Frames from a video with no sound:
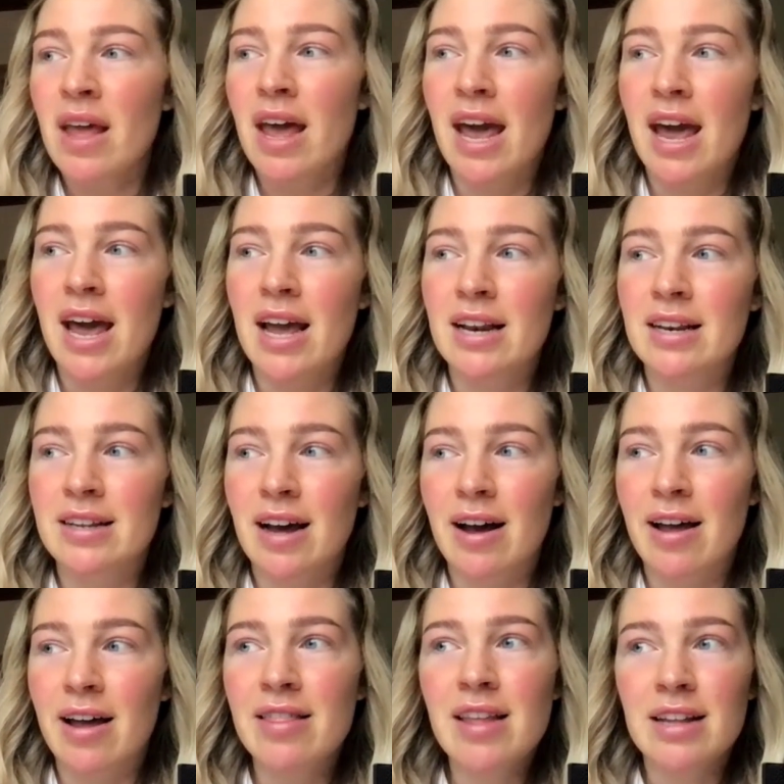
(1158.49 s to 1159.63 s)
And
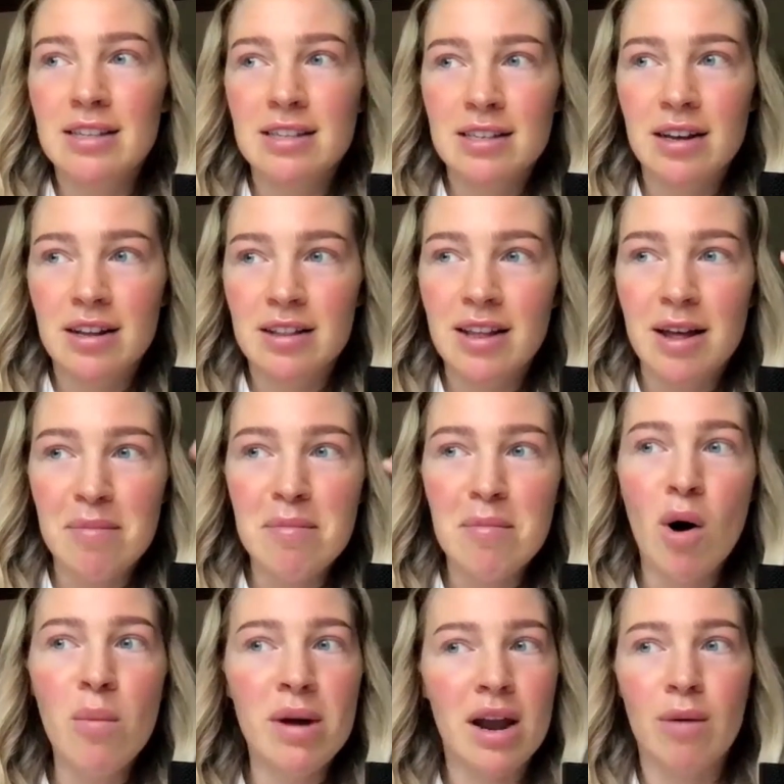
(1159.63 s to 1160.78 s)
in that in that
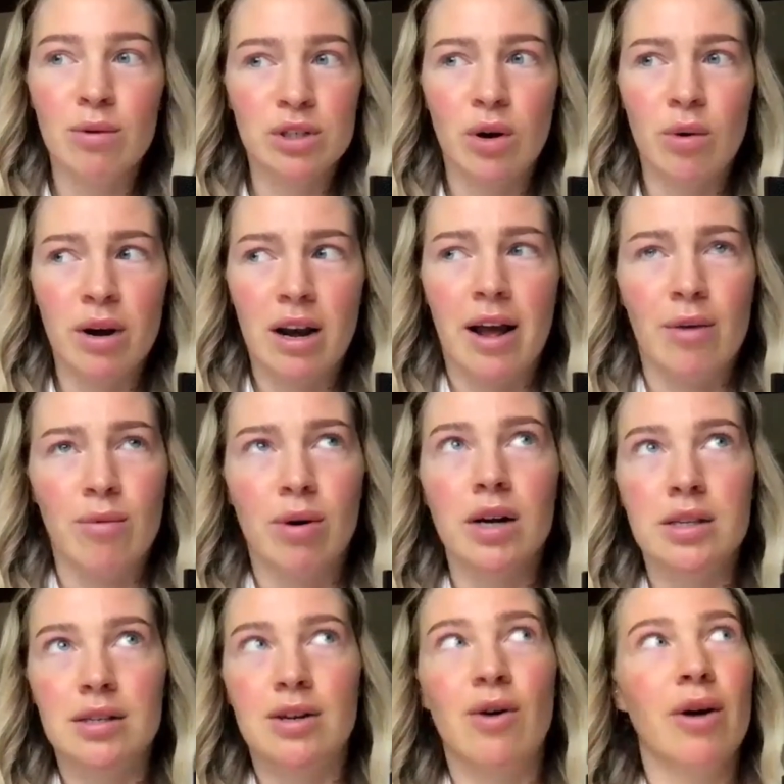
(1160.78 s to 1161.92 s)
moment, I was already like,
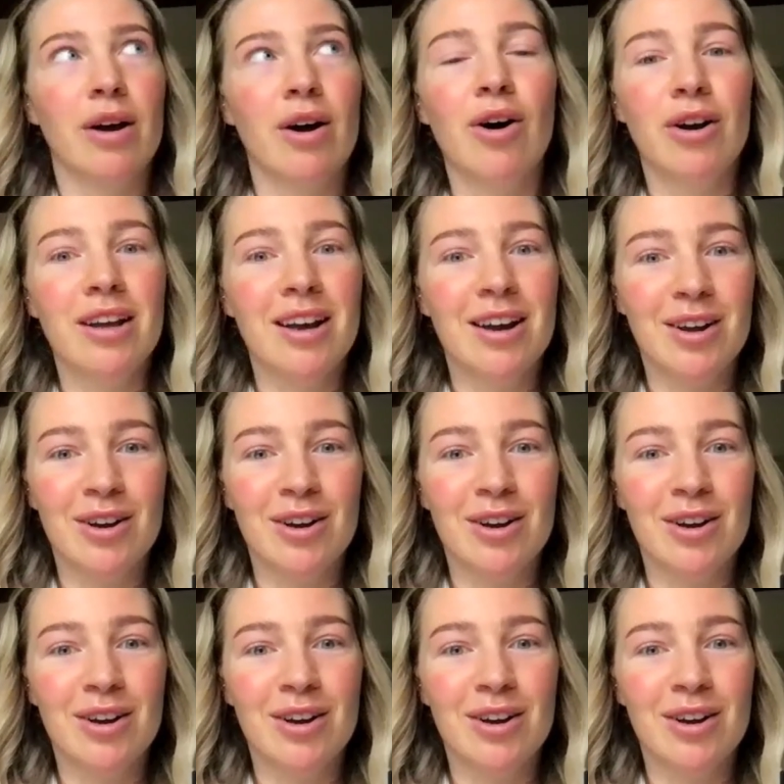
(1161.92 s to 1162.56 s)
what's going on here?